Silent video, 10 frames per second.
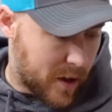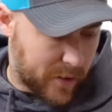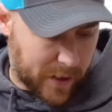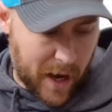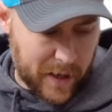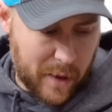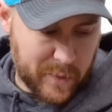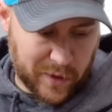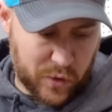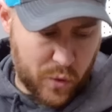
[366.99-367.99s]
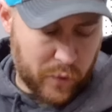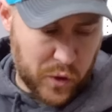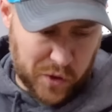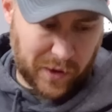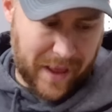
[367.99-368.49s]
They kind of come in
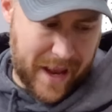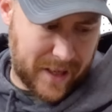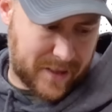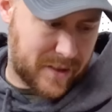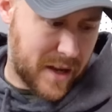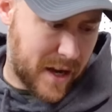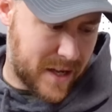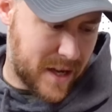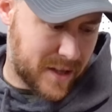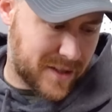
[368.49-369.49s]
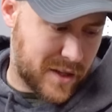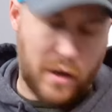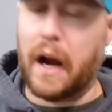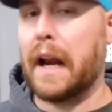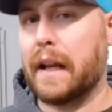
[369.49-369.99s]
universal lengths. The idea is that
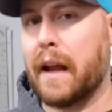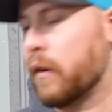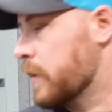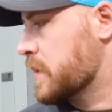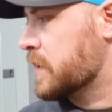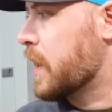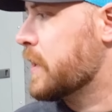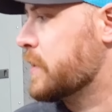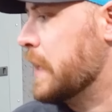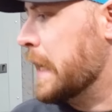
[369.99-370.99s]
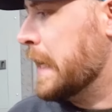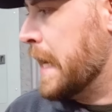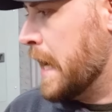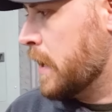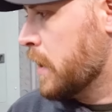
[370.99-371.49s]
you cut it down to the size that you
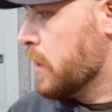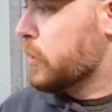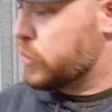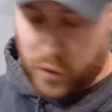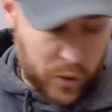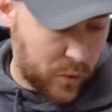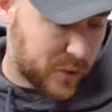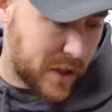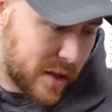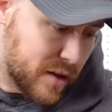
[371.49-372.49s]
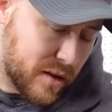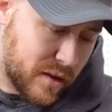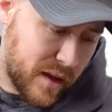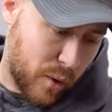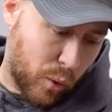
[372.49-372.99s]
need. So using
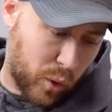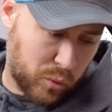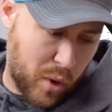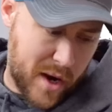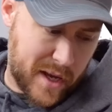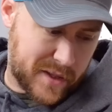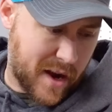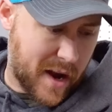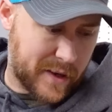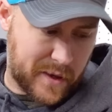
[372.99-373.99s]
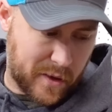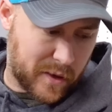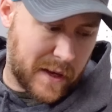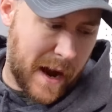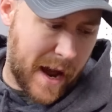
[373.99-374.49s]
the old one as kind of
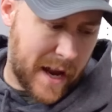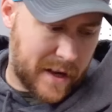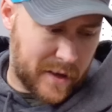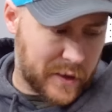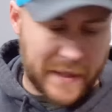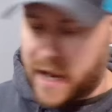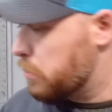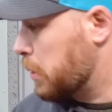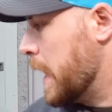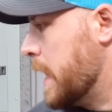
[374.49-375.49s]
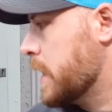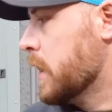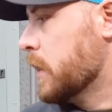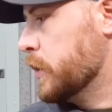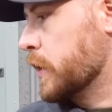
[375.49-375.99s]
your guide and your template,
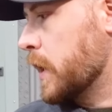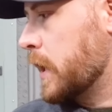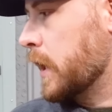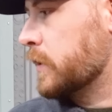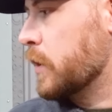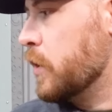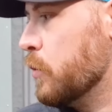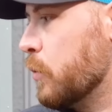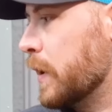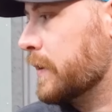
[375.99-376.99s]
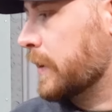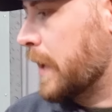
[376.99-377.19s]
you're gonna cut the new one to